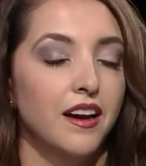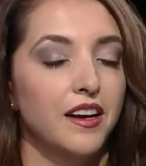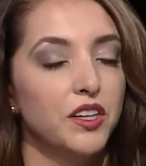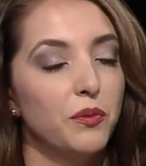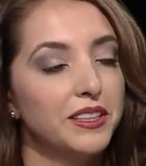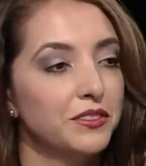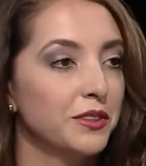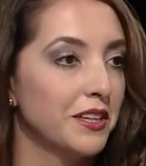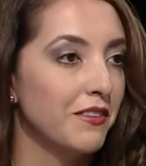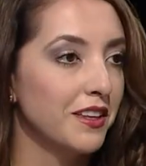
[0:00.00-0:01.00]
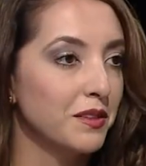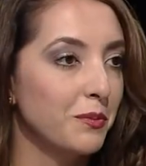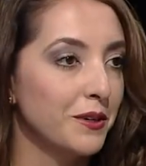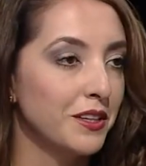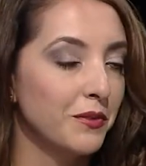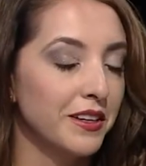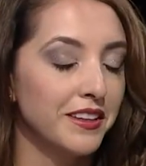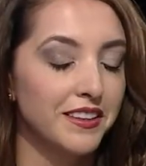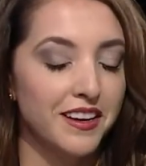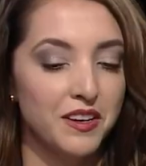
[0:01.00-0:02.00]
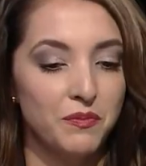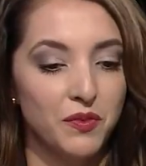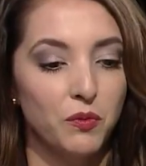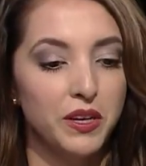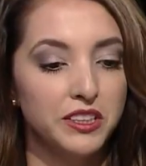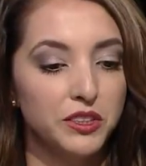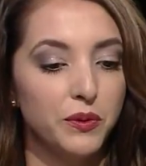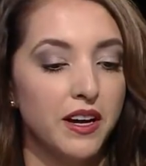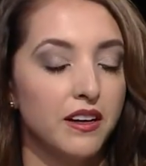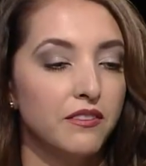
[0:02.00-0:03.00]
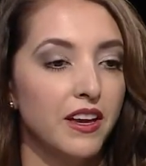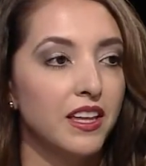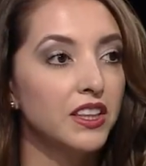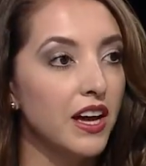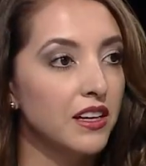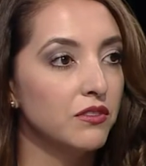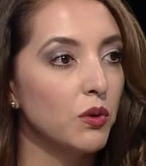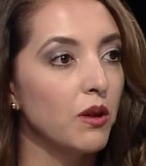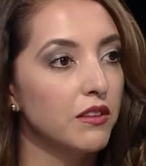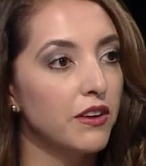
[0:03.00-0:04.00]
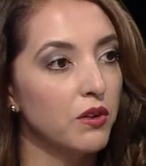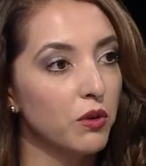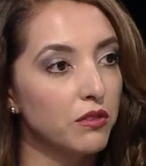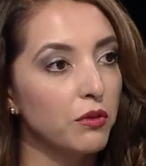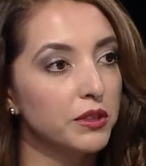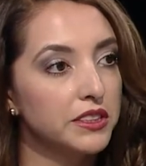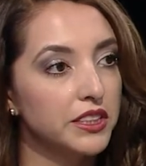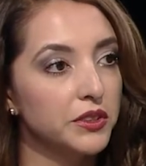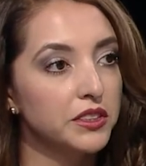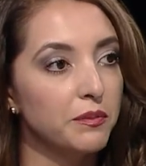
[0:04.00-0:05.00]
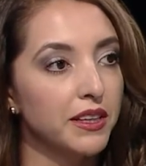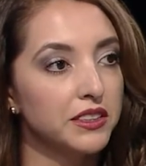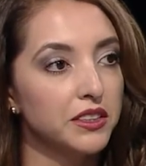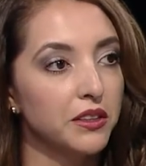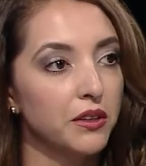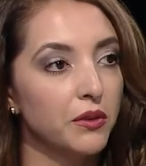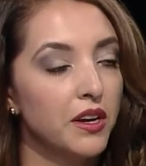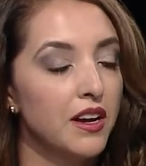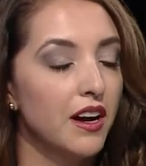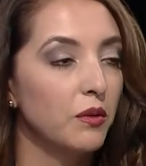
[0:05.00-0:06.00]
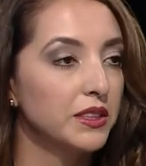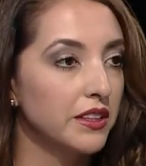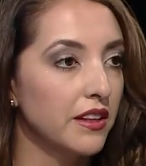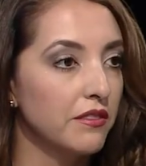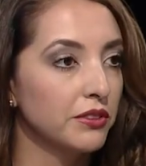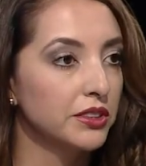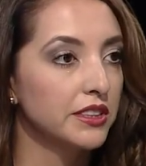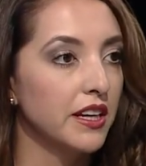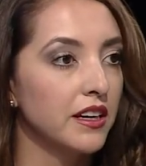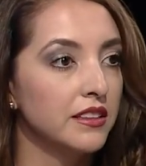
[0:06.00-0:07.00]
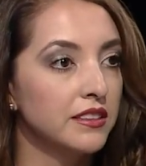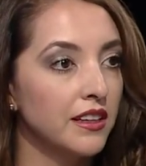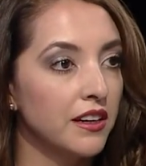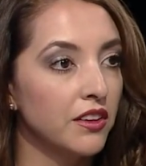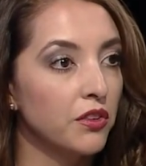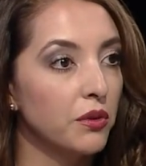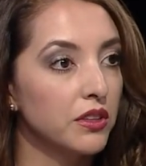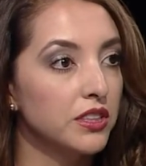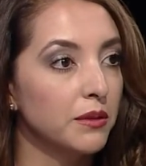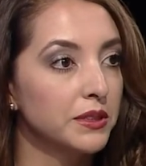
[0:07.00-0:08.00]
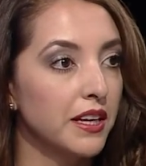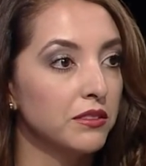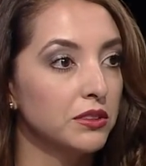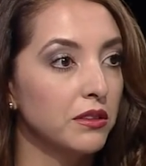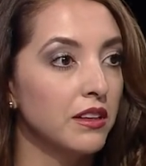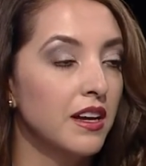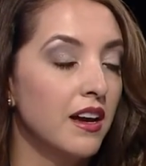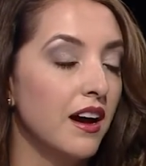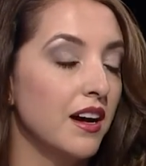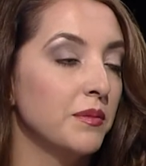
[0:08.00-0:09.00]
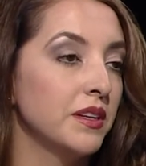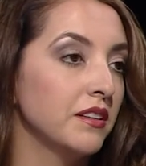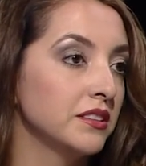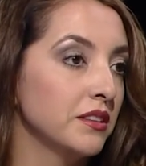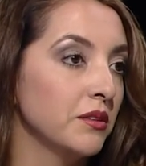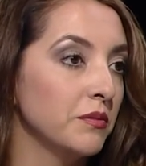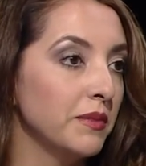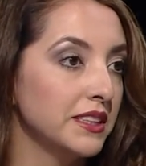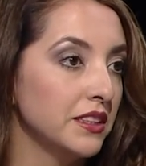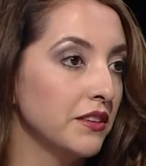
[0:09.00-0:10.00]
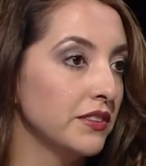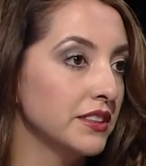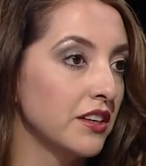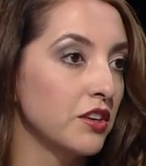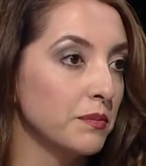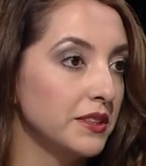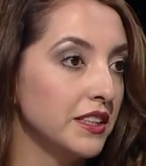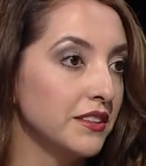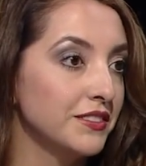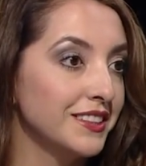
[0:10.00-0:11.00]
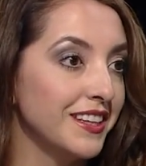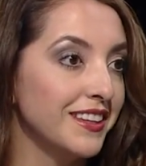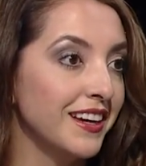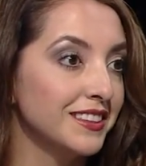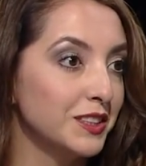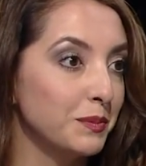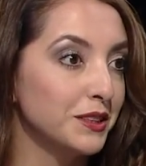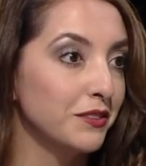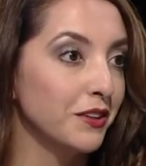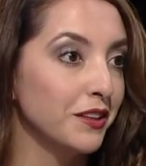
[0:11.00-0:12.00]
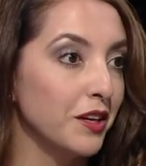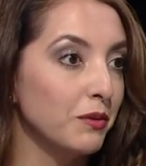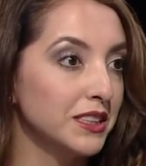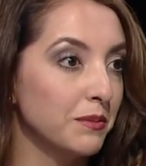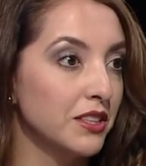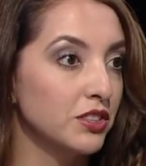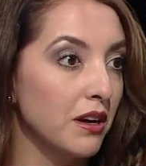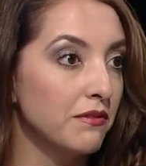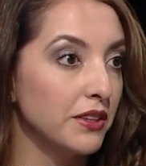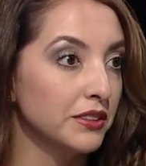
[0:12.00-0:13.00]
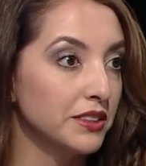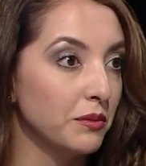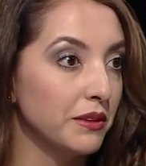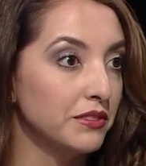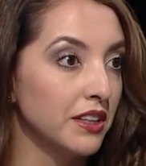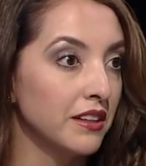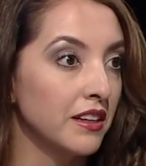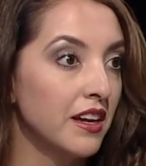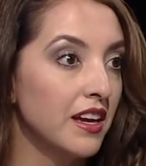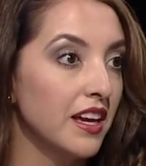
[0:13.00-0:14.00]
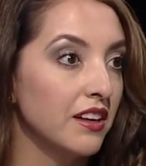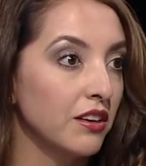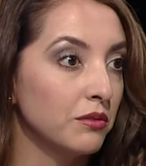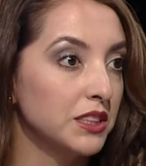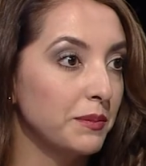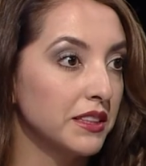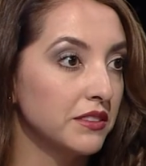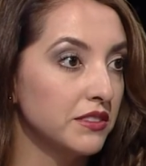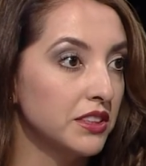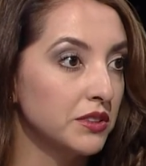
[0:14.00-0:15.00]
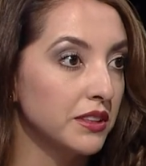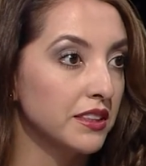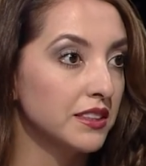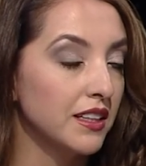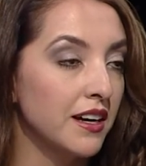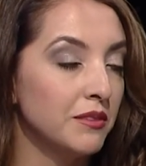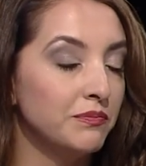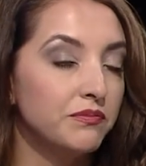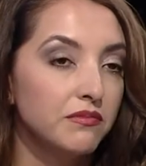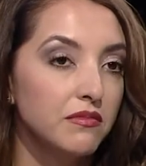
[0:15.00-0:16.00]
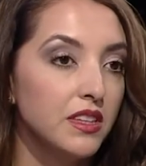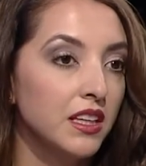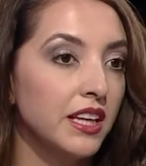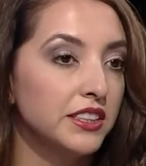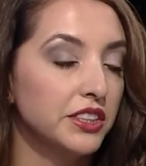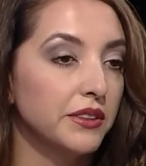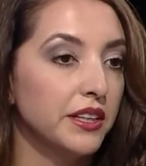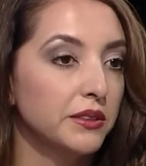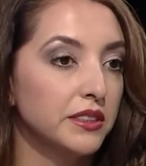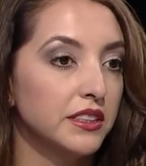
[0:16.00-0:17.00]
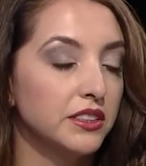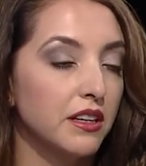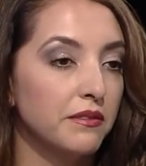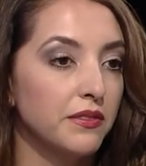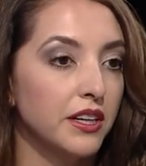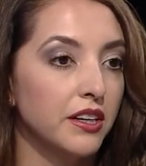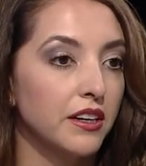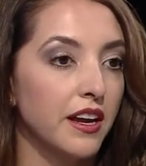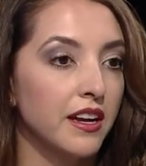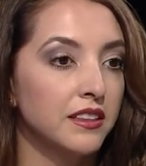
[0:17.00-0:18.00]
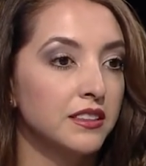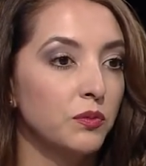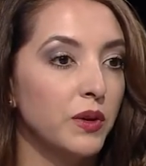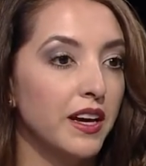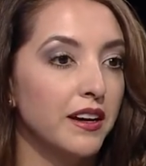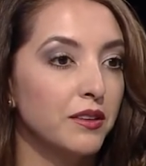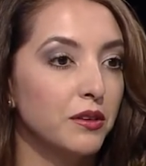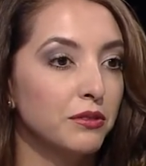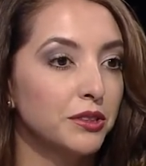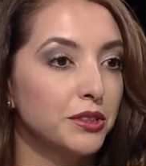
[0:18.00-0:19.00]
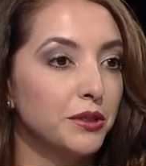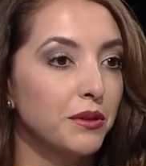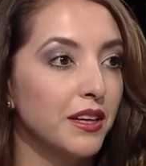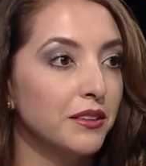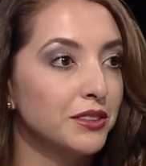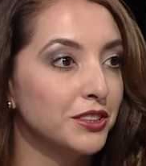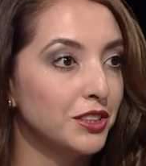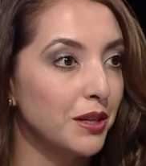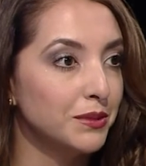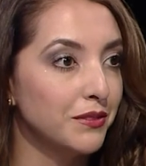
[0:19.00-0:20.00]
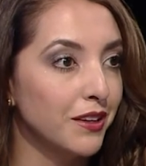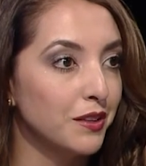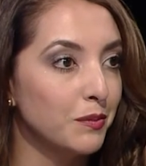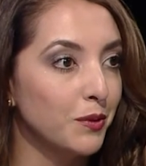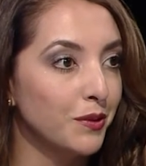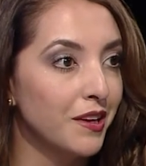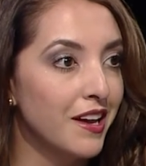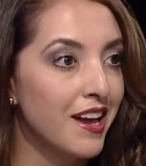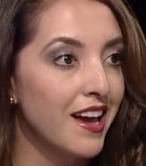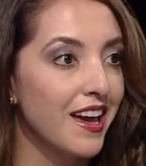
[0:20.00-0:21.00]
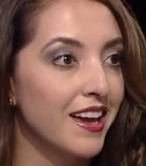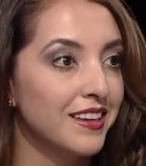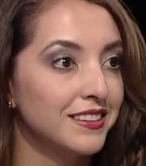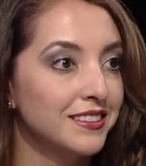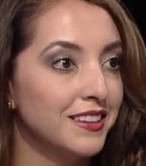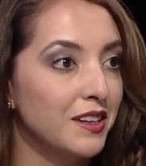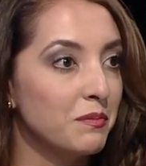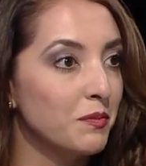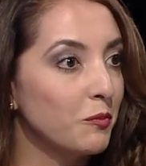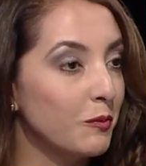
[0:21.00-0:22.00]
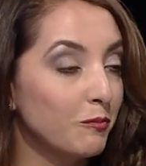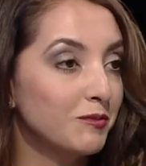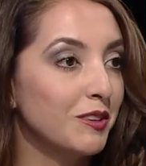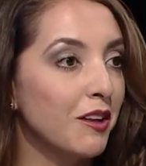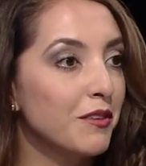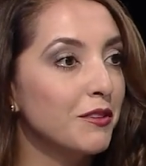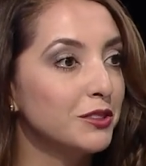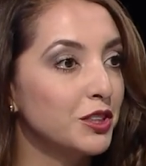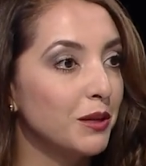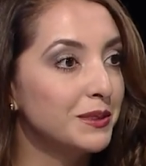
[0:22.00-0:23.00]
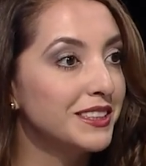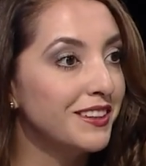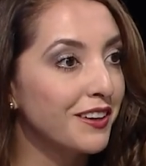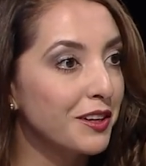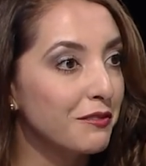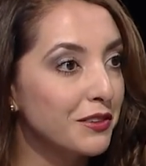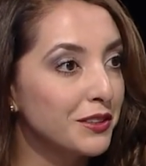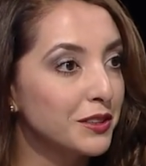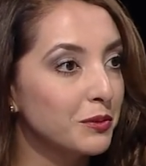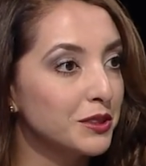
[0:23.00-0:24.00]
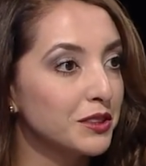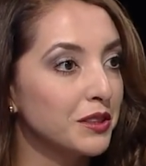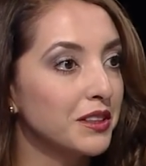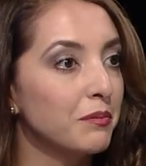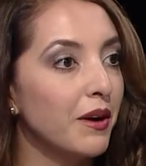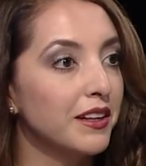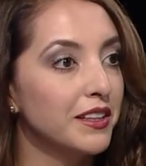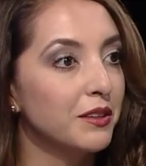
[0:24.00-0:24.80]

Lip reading: You raise a really valid point, Gwyneth. We do have a lack of a qualified workforce here in New Mexico. We saw that firsthand through the Jobs Council, and also myself and Senator Padilla have seen that specifically with some of the job fairs that we've done in our respective districts. Last year I hosted a job fair, and we had over 2,000 jobs available, and all of those jobs did not get filled. We're still compiling